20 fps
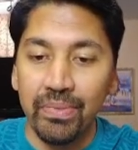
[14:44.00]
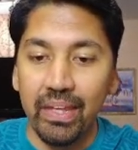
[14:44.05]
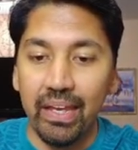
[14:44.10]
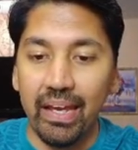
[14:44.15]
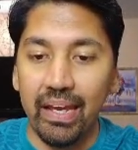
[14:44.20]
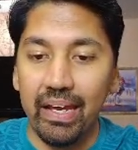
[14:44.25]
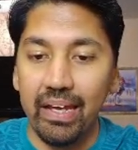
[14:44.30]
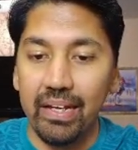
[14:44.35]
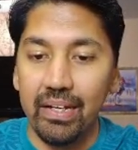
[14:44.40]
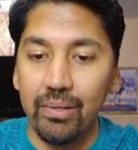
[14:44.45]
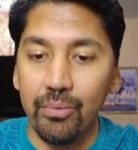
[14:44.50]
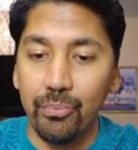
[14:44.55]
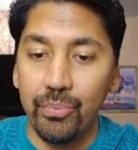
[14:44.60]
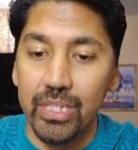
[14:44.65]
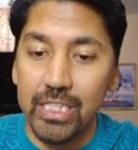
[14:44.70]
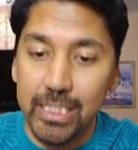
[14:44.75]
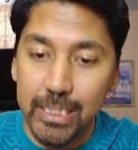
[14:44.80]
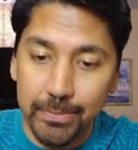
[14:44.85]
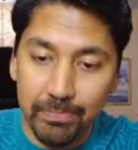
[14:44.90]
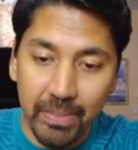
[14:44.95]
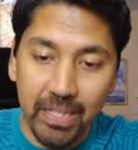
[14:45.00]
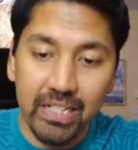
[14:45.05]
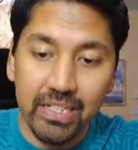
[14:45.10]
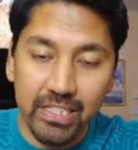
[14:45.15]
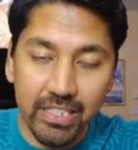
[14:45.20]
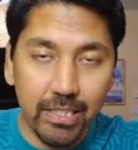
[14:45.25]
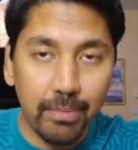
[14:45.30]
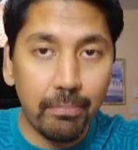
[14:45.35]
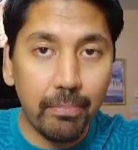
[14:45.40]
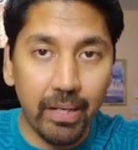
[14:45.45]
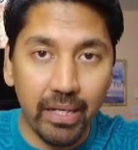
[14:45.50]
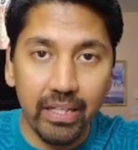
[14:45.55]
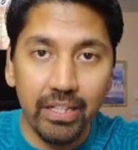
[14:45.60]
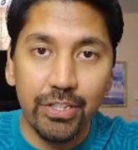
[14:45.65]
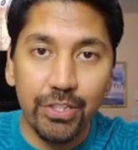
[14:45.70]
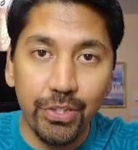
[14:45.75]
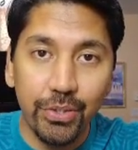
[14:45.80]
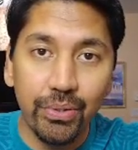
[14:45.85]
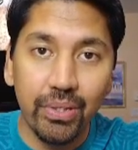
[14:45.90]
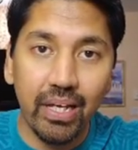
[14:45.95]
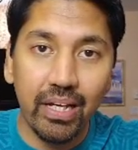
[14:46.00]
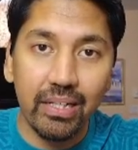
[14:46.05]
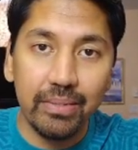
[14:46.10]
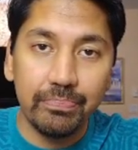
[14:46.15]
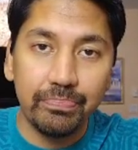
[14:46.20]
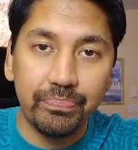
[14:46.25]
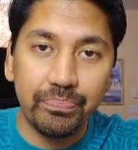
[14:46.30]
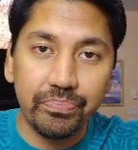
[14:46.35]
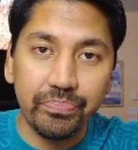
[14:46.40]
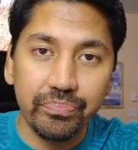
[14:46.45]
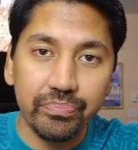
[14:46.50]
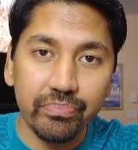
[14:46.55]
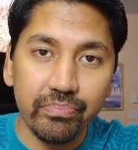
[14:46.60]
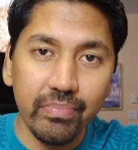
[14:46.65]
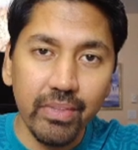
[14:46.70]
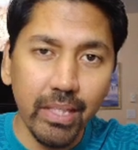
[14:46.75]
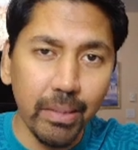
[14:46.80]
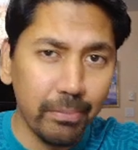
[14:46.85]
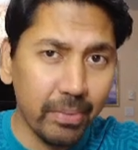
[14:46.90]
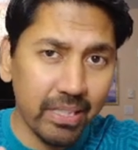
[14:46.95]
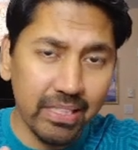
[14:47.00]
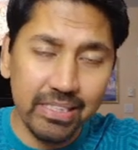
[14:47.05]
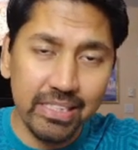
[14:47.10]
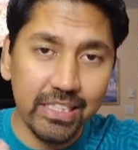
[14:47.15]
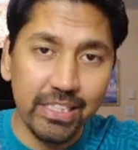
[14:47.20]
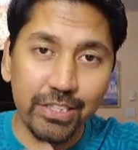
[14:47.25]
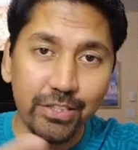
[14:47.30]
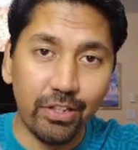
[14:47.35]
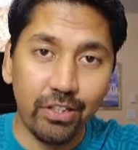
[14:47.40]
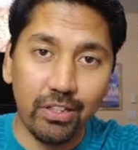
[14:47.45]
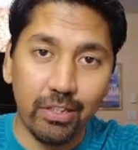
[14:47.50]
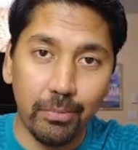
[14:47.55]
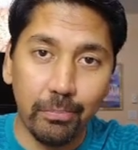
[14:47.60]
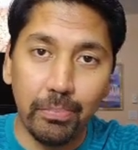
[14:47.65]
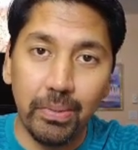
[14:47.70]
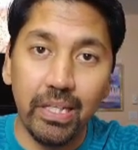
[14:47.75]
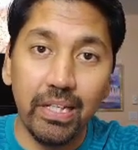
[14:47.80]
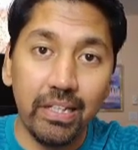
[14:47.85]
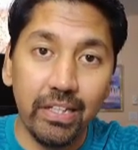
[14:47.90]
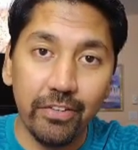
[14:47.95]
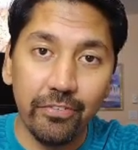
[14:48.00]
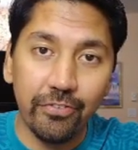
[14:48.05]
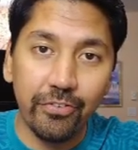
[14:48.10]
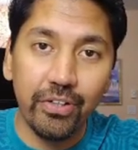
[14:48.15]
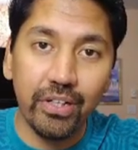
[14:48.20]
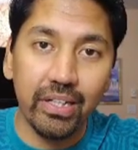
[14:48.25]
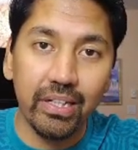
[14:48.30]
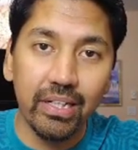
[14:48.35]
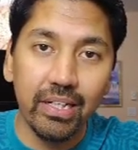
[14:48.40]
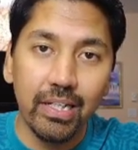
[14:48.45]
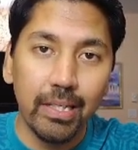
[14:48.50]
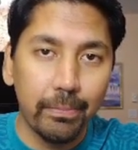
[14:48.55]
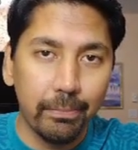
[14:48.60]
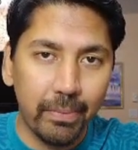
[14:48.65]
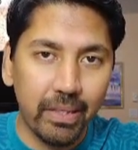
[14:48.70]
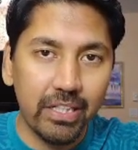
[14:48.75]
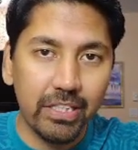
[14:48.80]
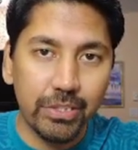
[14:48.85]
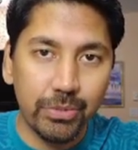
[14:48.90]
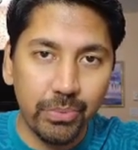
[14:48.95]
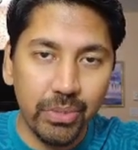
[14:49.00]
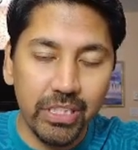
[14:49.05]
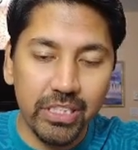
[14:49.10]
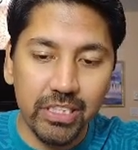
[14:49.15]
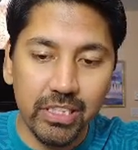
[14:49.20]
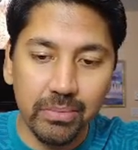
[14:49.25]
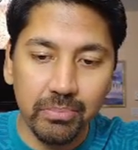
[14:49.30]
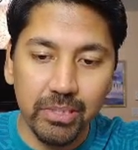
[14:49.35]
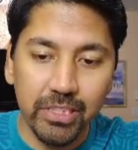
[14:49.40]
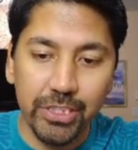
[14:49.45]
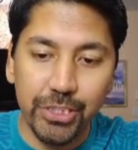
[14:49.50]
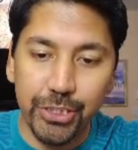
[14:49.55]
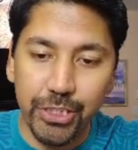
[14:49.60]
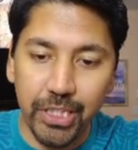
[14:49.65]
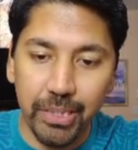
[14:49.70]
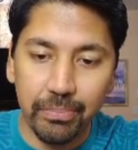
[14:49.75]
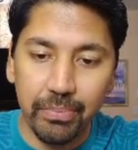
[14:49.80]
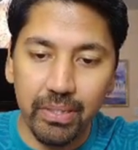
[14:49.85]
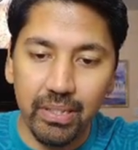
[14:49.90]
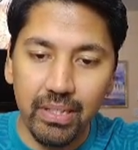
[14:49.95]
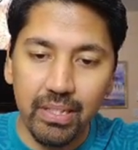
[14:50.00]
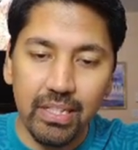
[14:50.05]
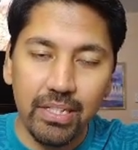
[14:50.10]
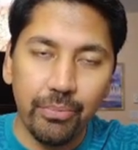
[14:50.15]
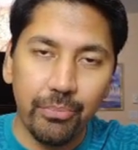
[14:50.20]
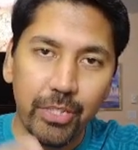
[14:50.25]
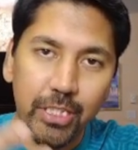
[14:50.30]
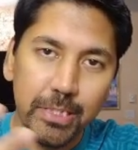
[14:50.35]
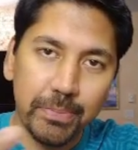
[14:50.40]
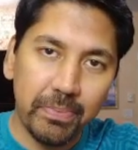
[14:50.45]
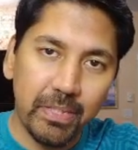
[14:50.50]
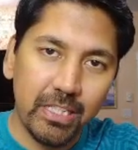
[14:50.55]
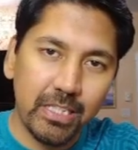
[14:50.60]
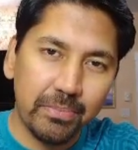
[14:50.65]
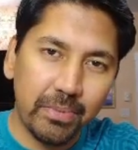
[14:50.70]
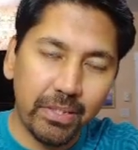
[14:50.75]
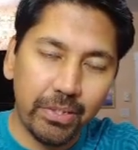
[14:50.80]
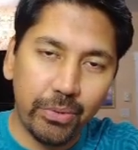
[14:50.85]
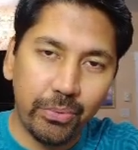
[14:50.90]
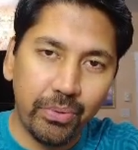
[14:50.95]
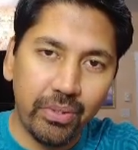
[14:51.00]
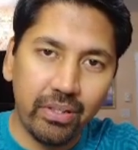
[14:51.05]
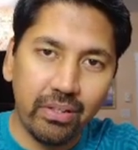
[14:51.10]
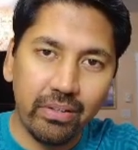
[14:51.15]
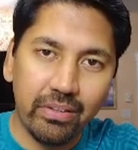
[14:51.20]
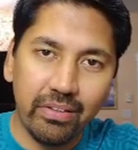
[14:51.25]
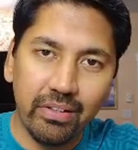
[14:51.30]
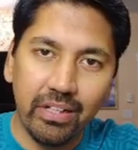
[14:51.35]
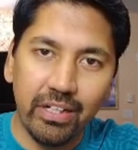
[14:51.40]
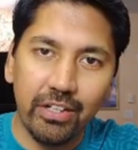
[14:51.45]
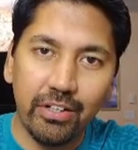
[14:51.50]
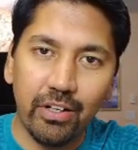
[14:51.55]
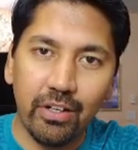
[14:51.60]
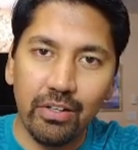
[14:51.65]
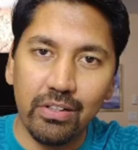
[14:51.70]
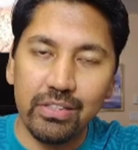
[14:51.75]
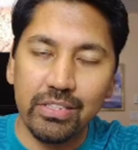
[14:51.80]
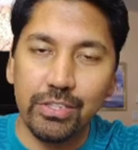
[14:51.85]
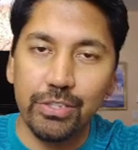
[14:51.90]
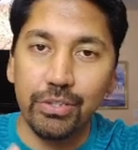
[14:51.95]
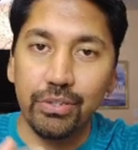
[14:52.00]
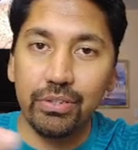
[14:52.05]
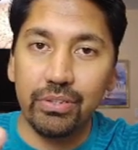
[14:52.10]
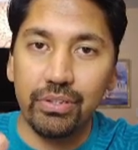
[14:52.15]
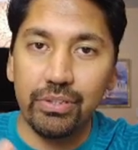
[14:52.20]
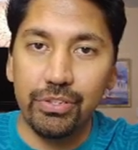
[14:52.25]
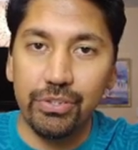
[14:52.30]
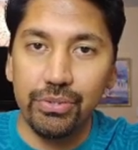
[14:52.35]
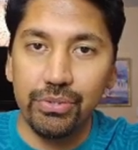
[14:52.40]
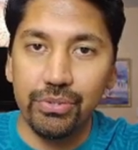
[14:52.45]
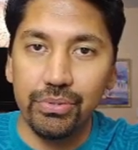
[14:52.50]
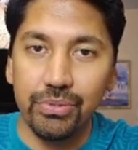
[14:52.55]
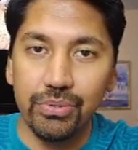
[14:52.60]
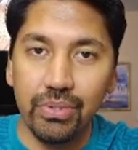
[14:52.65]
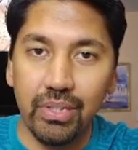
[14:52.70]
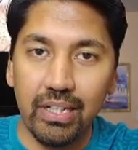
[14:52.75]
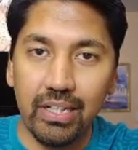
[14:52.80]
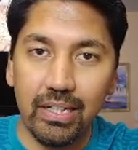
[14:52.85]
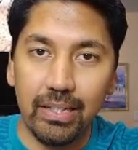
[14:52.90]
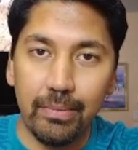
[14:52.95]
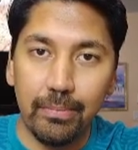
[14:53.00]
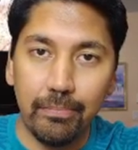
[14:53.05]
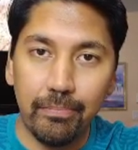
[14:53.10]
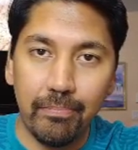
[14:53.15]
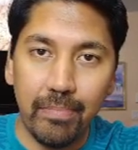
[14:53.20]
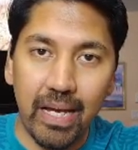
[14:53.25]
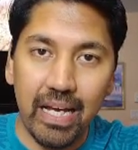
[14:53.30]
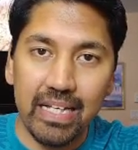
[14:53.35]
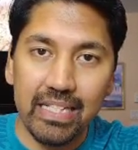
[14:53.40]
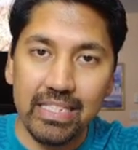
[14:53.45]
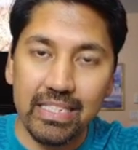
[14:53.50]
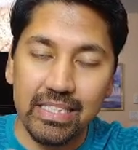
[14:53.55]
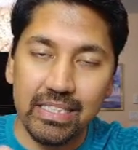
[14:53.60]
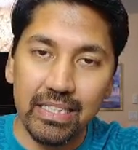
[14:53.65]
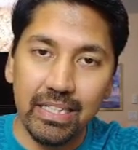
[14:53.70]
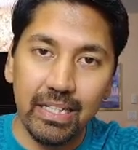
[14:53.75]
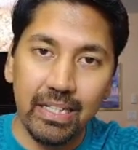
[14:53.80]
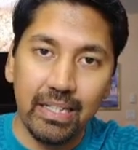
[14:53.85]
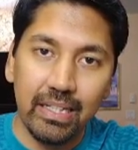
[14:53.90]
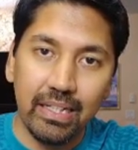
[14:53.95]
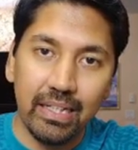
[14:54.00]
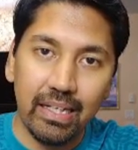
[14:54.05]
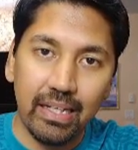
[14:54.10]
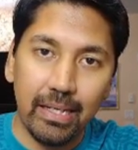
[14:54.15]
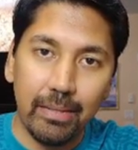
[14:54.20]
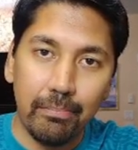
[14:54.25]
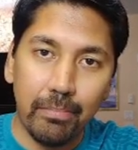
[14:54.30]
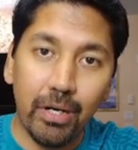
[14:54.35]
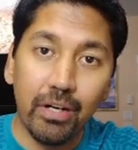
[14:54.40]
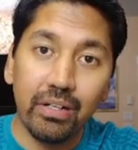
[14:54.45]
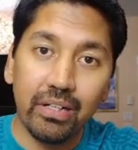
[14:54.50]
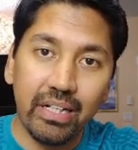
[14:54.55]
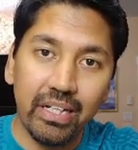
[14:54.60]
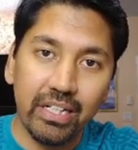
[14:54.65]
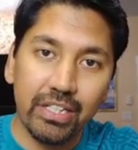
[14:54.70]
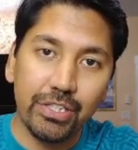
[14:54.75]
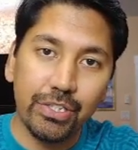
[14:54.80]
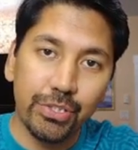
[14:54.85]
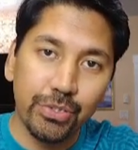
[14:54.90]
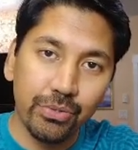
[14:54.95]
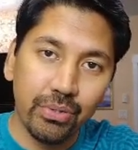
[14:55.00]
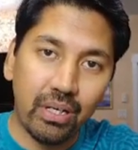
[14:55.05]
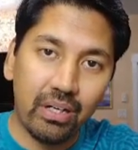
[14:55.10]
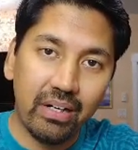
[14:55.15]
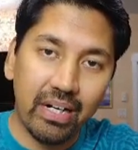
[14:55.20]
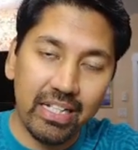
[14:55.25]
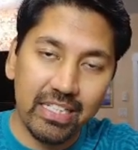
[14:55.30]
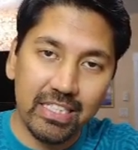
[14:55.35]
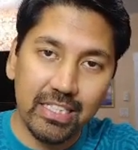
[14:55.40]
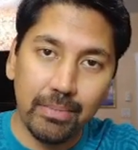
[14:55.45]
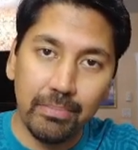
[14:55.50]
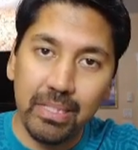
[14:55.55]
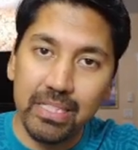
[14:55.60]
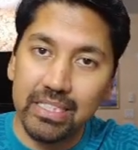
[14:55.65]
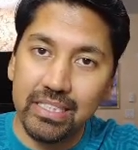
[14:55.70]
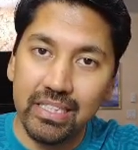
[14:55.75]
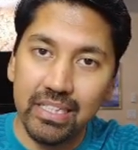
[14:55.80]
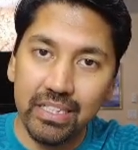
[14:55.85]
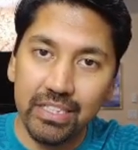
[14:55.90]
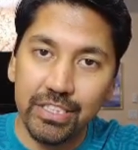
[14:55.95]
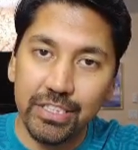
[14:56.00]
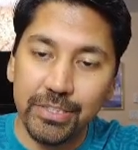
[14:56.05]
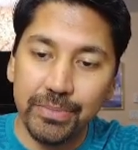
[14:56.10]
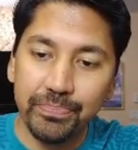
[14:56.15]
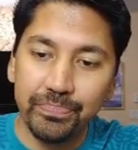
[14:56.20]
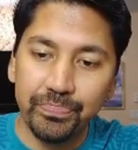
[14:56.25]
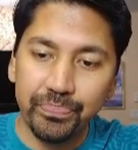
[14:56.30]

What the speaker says: And we spent some money to do that because this is not completely free, but it's reasonably cheap. We spent about $330 to mass market to our SMS list.